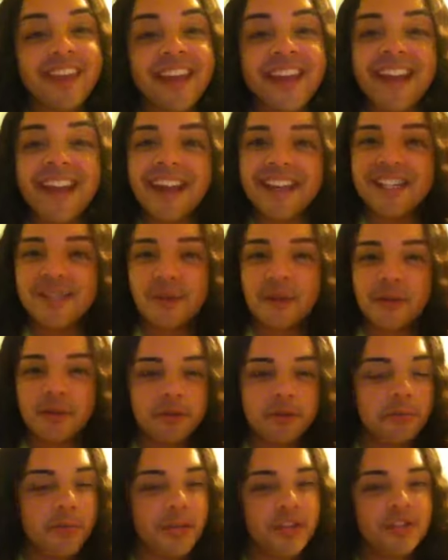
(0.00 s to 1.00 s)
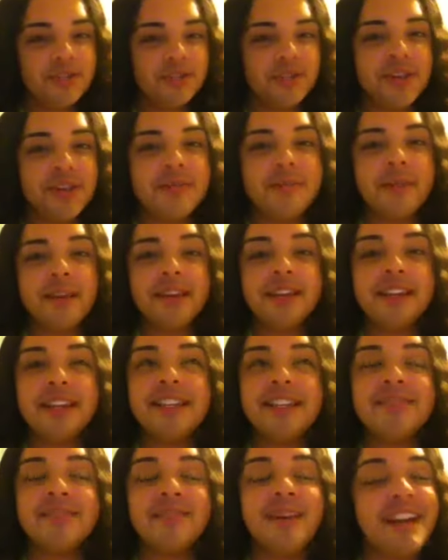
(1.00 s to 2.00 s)
Hey guys, welcome to Pedro Lola
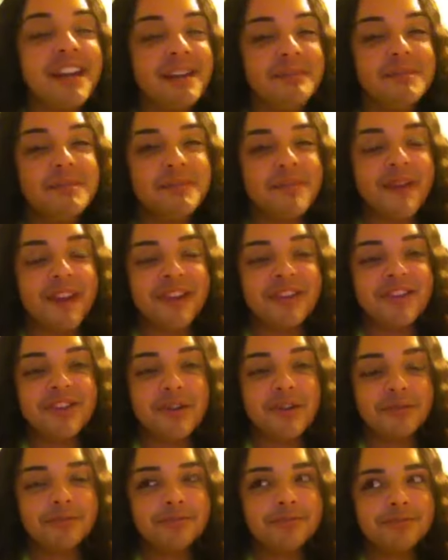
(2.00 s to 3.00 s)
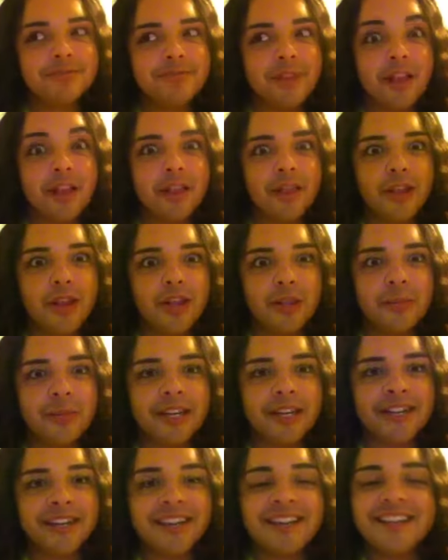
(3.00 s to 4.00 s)
Mendez. My name is Pedro Lola
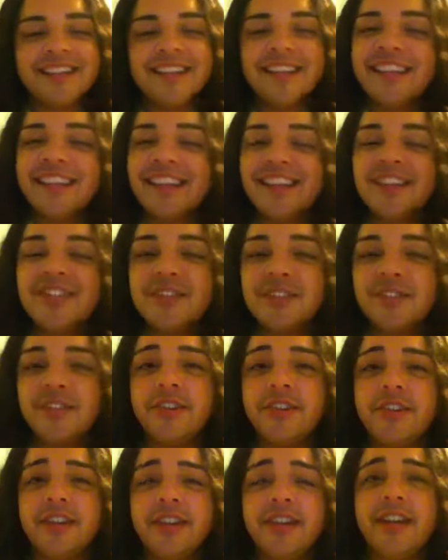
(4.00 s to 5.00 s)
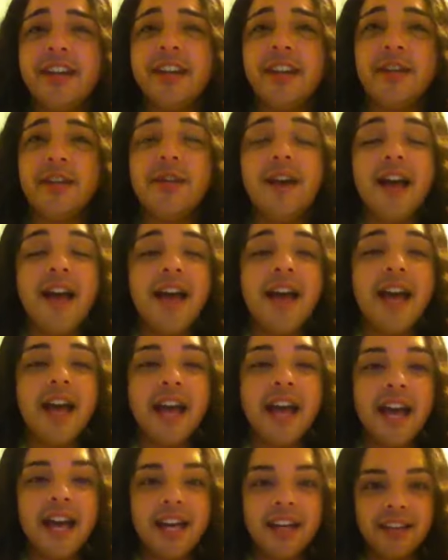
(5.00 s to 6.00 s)
Mendez, in case you don't already know.
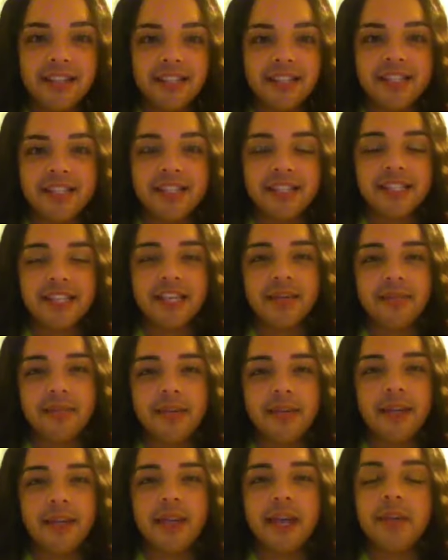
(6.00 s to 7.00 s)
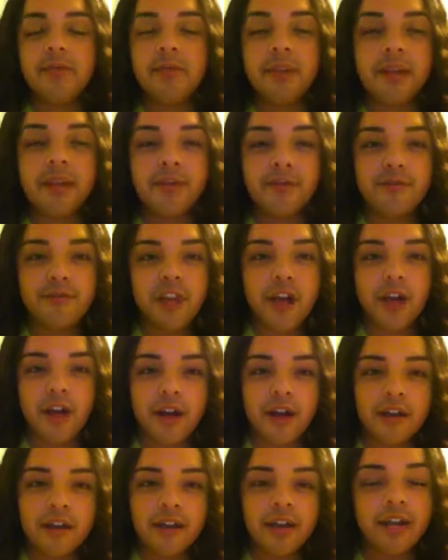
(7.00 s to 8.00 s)
And this is going to be kind of like a
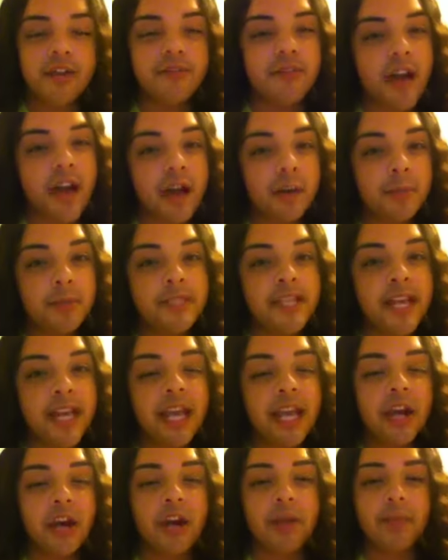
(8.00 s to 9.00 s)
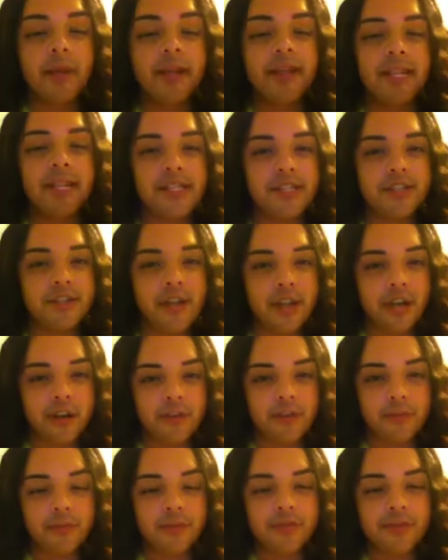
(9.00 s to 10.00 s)
vlog, kind of update on my laser hair
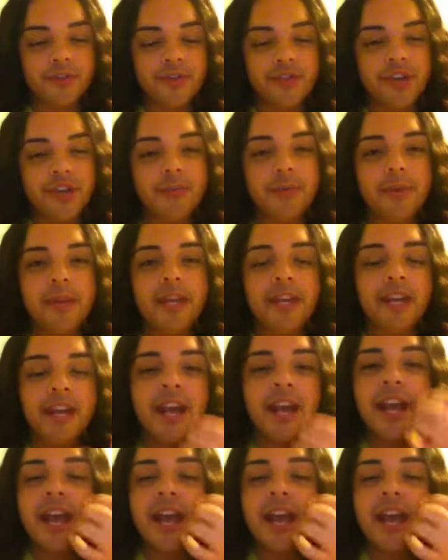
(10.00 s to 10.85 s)
removal treatment.